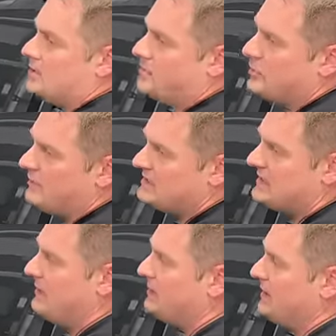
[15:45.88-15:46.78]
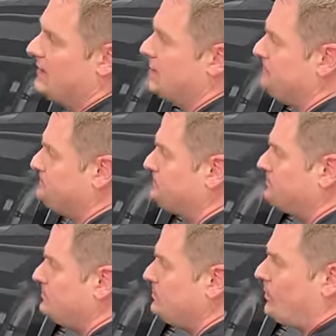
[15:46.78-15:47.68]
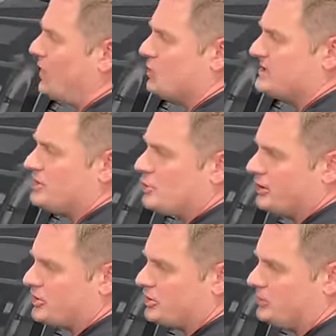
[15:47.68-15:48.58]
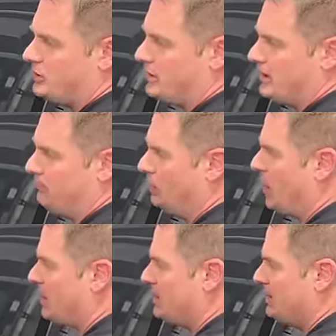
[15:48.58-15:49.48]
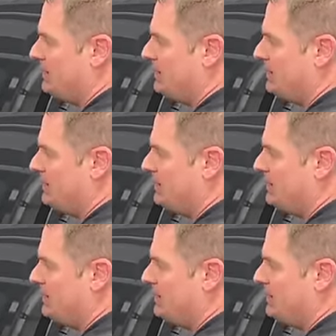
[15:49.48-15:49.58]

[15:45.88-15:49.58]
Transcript: The previous applicator was the traditional block,